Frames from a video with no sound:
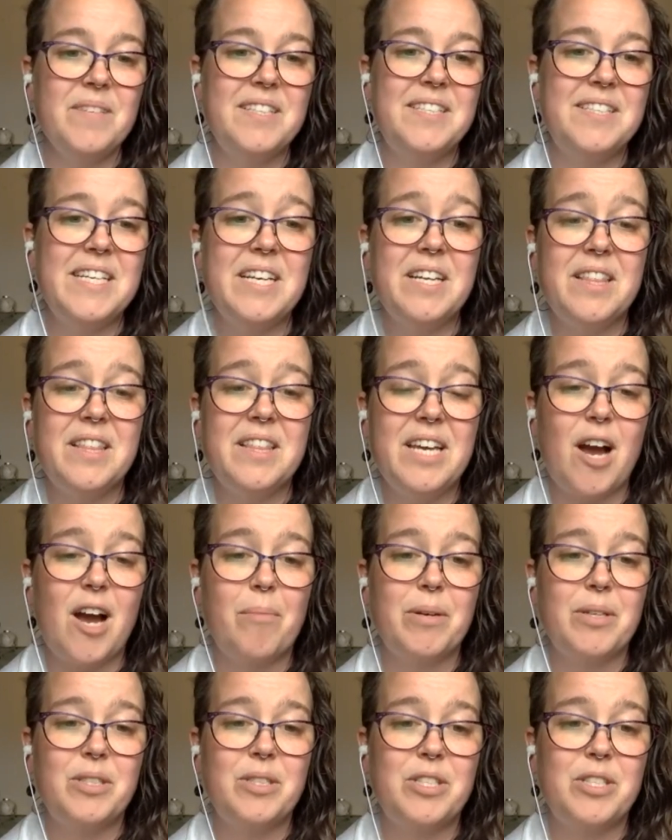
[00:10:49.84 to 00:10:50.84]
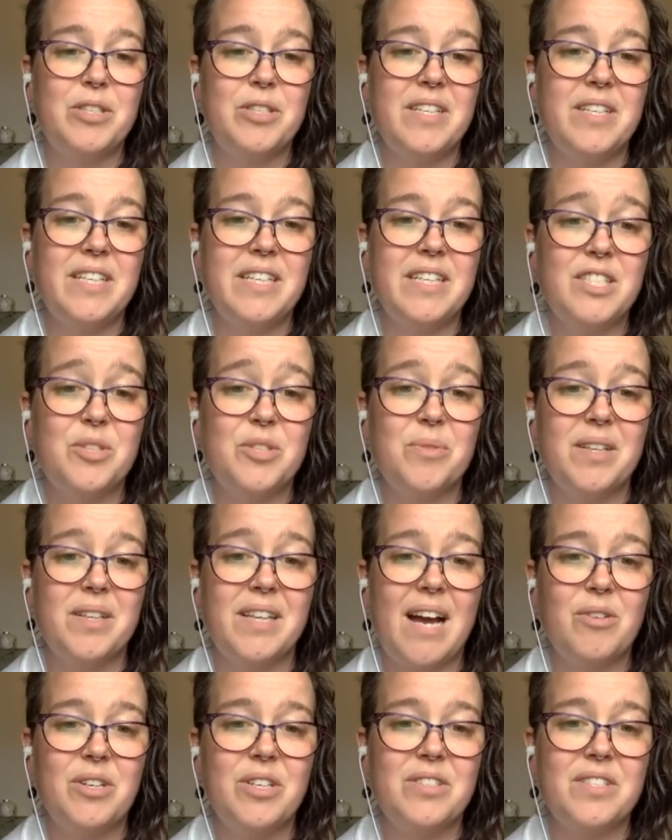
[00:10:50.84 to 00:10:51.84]
Seek the opportunities to
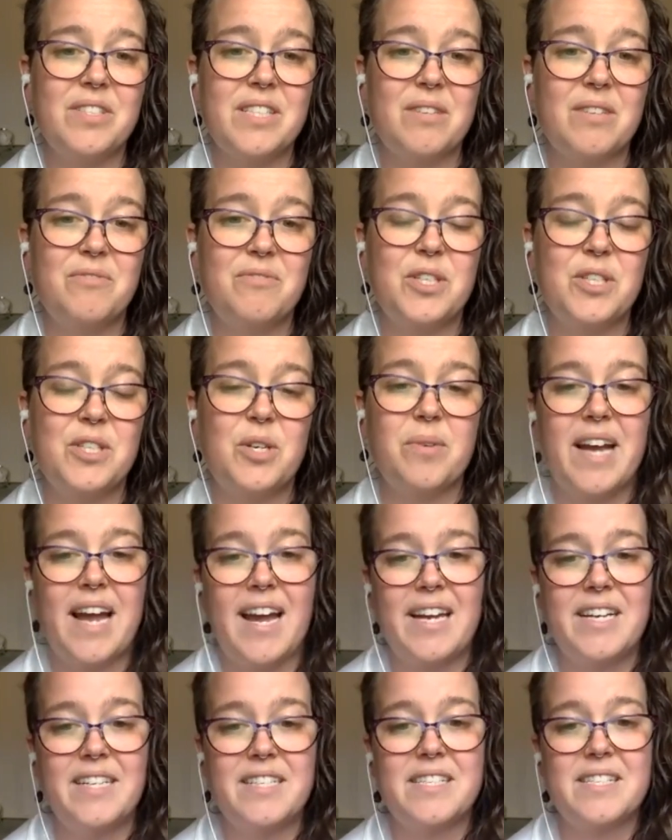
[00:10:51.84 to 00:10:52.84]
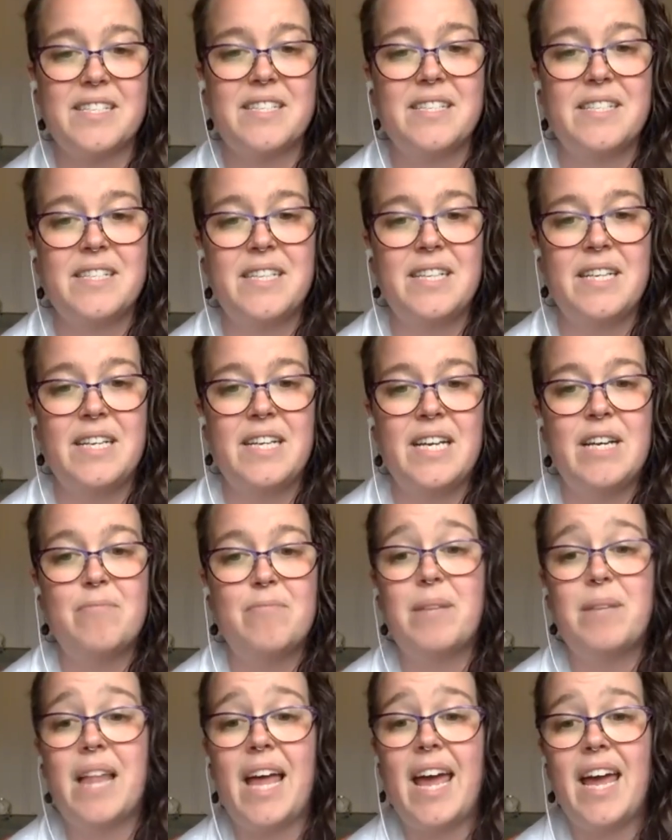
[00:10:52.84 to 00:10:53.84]
allow yourself to create,
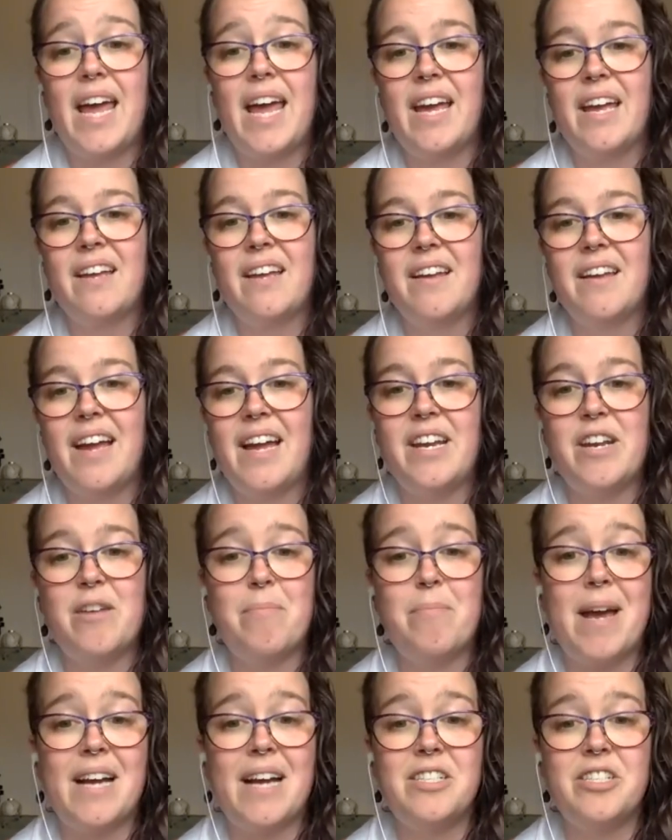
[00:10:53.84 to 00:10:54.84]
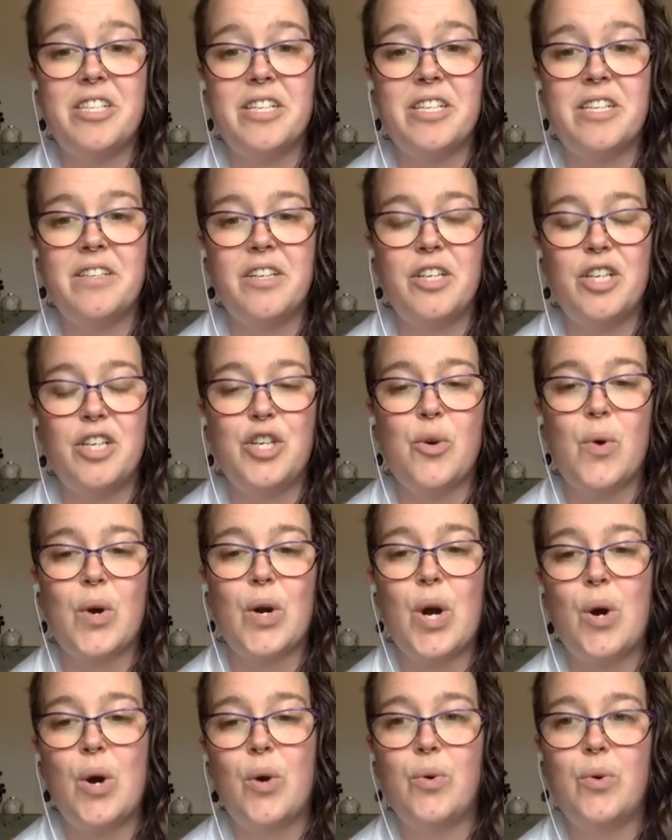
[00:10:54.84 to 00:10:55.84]
play, and imagine
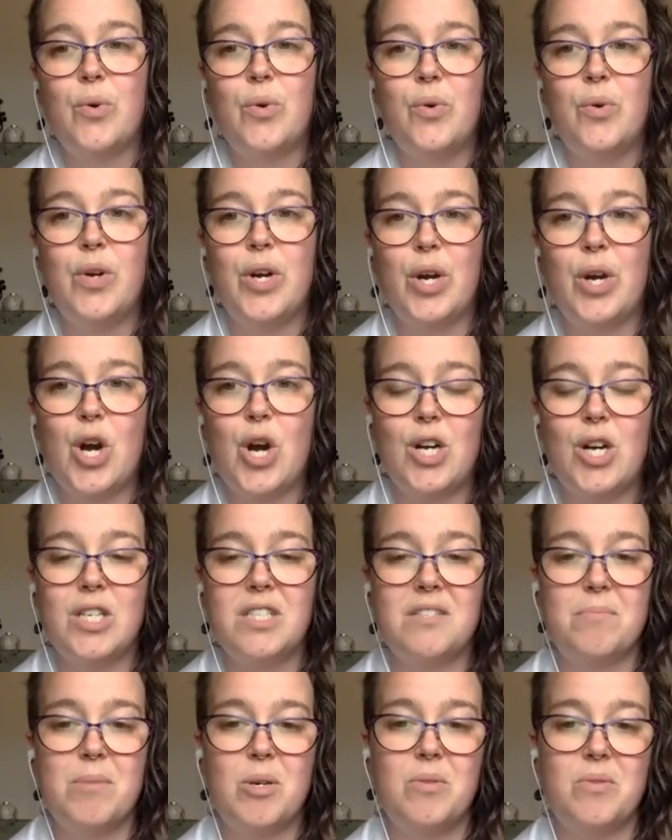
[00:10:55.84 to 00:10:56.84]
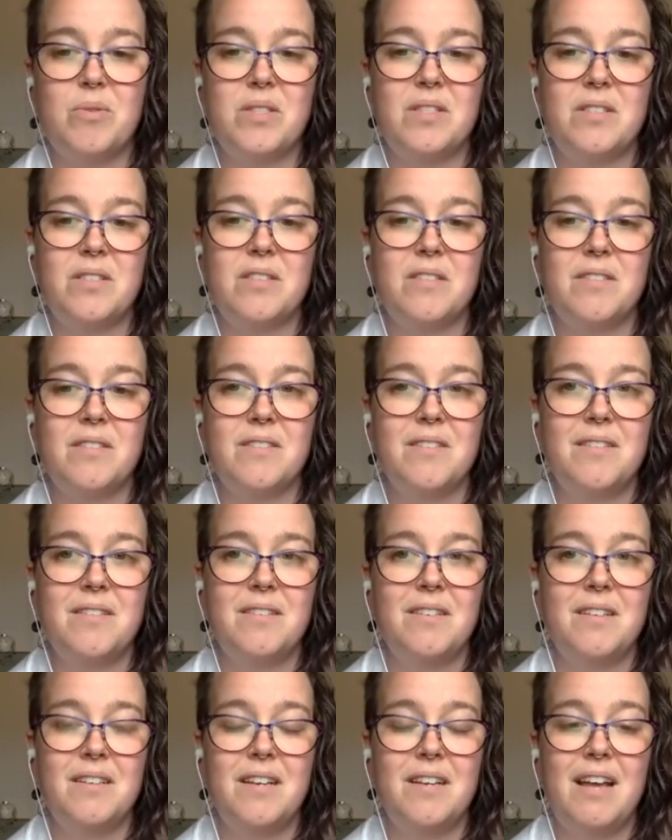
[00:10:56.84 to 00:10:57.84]
your own cosmos
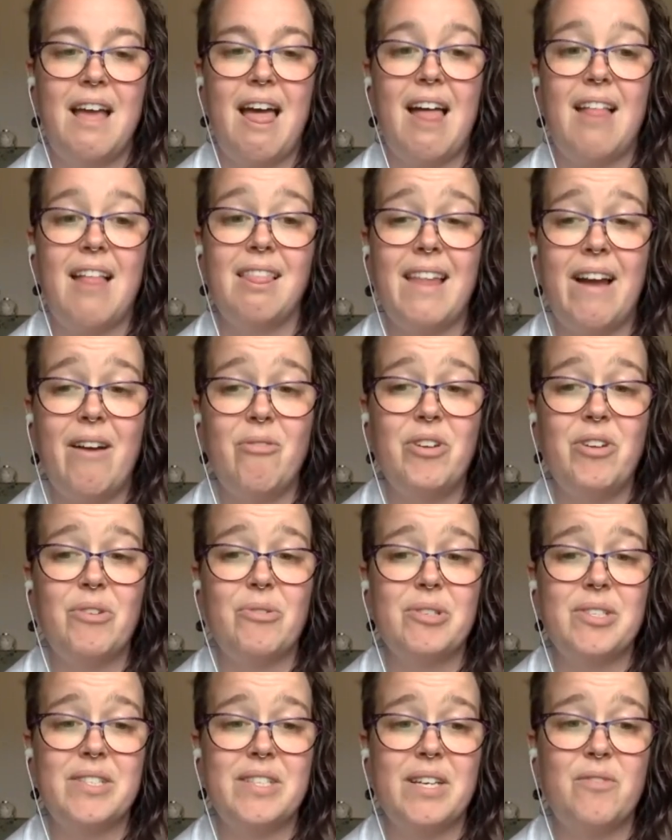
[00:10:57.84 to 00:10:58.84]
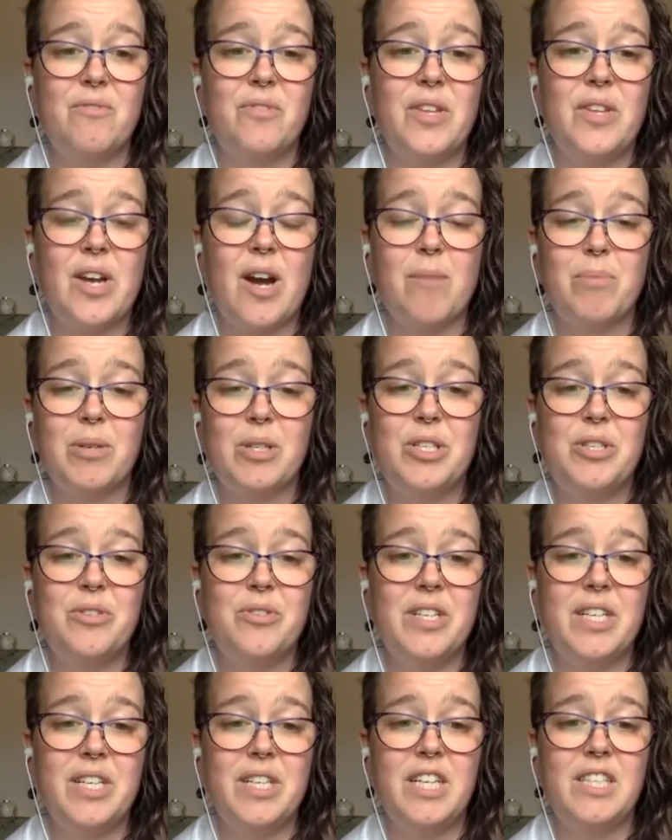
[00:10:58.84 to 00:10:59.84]
allow yourself the
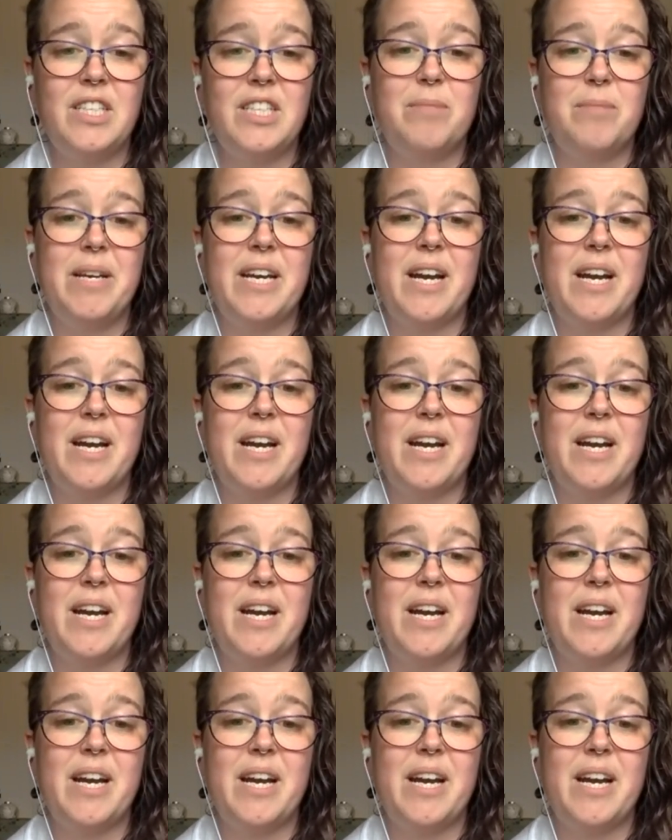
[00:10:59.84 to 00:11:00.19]
opportunity to